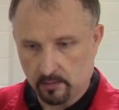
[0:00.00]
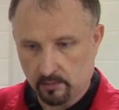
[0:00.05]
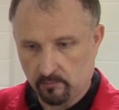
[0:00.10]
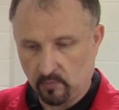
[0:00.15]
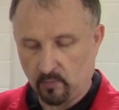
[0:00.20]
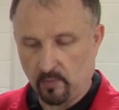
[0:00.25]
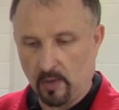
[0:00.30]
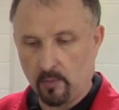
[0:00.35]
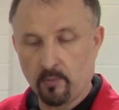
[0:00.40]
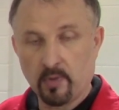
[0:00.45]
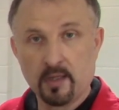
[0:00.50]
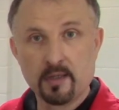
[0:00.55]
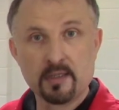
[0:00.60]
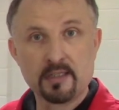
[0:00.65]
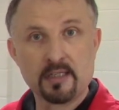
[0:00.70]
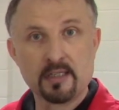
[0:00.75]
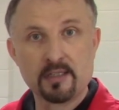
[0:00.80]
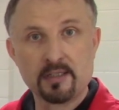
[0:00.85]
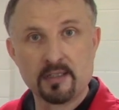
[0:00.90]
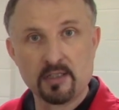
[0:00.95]
Remember,
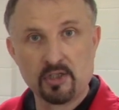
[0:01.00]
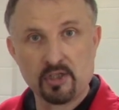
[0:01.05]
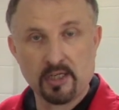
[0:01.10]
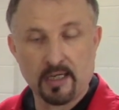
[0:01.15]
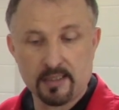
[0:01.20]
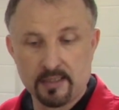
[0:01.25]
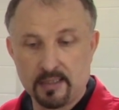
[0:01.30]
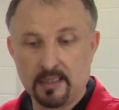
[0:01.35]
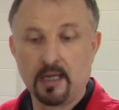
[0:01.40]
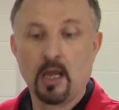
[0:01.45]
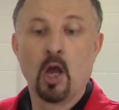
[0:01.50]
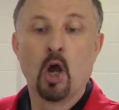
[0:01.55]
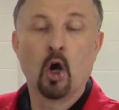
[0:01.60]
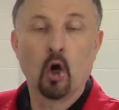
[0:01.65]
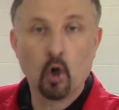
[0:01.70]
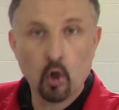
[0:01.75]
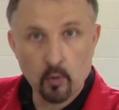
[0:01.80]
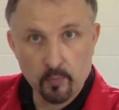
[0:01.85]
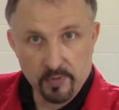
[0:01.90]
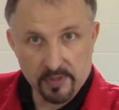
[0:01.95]
this is the chassis
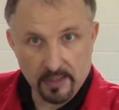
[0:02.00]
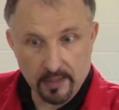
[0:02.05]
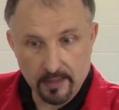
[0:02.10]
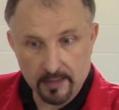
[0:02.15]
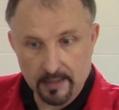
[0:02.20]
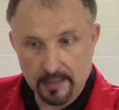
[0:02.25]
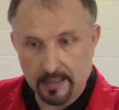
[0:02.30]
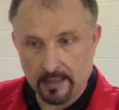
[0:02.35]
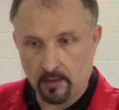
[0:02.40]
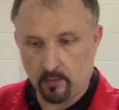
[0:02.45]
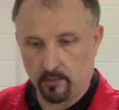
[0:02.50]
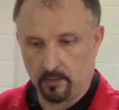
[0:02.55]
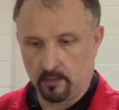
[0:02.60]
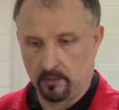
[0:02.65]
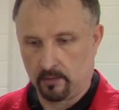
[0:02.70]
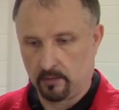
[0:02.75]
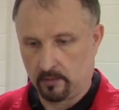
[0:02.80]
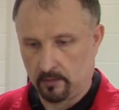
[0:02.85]
upside down.